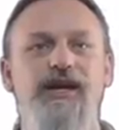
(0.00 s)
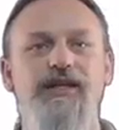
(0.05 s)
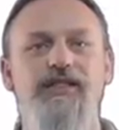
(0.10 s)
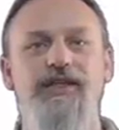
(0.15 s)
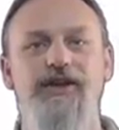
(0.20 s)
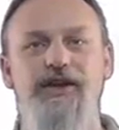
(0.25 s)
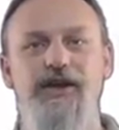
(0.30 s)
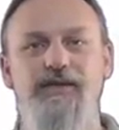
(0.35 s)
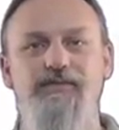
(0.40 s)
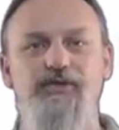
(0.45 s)

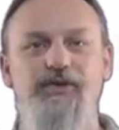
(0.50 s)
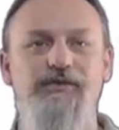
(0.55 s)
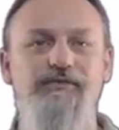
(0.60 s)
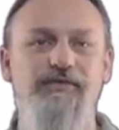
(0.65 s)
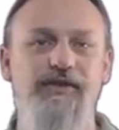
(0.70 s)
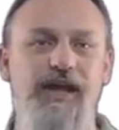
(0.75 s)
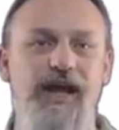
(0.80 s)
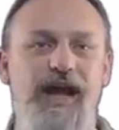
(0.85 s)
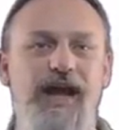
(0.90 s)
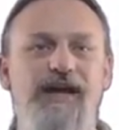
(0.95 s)
the number of
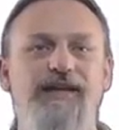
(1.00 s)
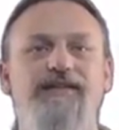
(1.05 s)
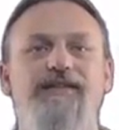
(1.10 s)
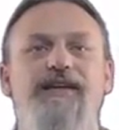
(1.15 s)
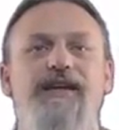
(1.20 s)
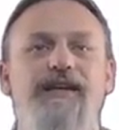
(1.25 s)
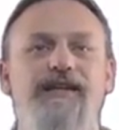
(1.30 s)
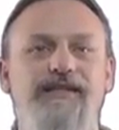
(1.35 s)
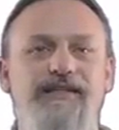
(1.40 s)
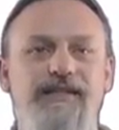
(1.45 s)

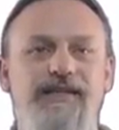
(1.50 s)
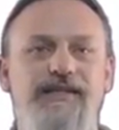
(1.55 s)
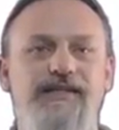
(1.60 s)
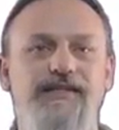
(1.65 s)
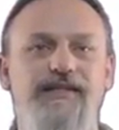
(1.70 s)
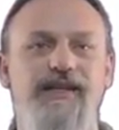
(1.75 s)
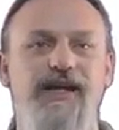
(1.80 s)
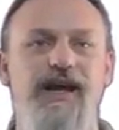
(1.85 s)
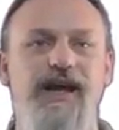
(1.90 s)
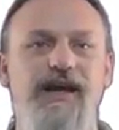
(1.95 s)
likes and
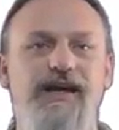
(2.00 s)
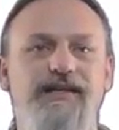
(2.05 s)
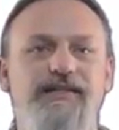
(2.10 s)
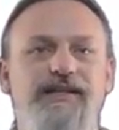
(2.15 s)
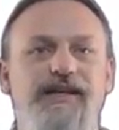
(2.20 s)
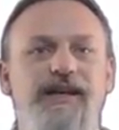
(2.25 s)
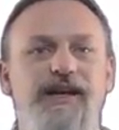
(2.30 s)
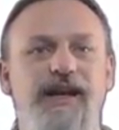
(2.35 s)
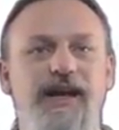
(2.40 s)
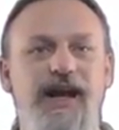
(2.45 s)

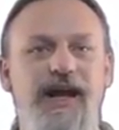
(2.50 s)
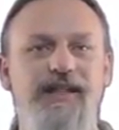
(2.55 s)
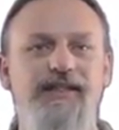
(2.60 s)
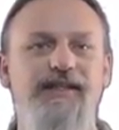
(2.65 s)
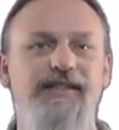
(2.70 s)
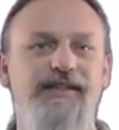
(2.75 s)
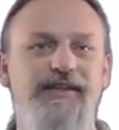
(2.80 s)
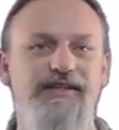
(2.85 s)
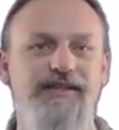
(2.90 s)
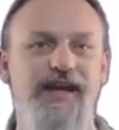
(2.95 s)
dislikes, and
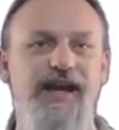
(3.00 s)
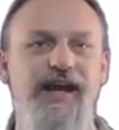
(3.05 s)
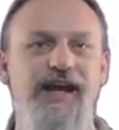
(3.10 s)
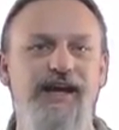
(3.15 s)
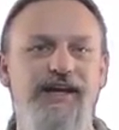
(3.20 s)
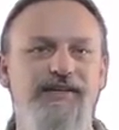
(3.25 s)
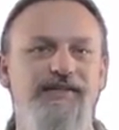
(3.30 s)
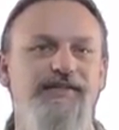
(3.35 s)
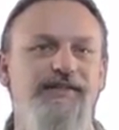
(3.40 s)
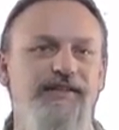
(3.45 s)
then the
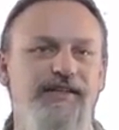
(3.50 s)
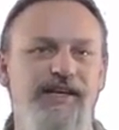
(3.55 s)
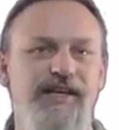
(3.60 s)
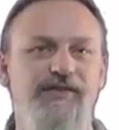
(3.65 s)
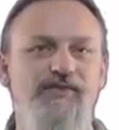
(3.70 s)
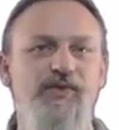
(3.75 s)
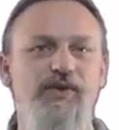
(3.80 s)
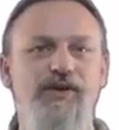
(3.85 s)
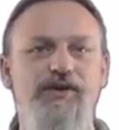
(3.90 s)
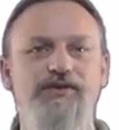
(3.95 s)
tags,
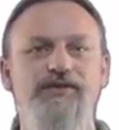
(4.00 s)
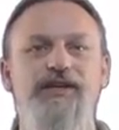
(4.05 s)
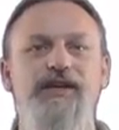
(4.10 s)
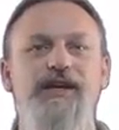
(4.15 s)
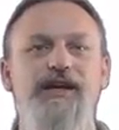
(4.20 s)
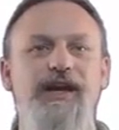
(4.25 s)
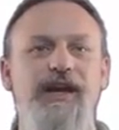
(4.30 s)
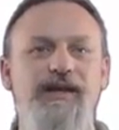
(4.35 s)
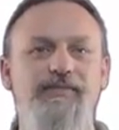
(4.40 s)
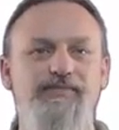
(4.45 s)
keywords,
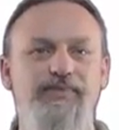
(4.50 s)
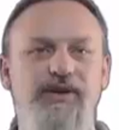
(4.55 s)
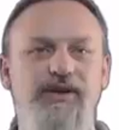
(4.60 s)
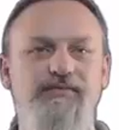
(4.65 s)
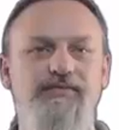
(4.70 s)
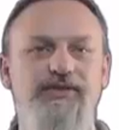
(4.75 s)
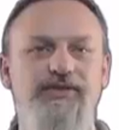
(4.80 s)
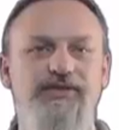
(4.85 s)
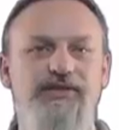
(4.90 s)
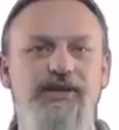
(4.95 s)
and
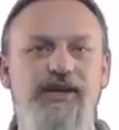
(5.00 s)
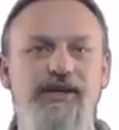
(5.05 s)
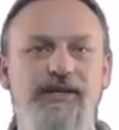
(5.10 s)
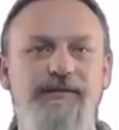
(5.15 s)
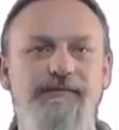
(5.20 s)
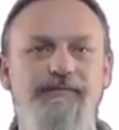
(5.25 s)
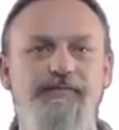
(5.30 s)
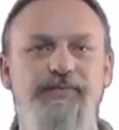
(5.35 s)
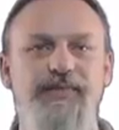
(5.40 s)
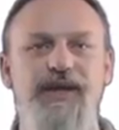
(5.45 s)
publish date.
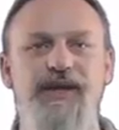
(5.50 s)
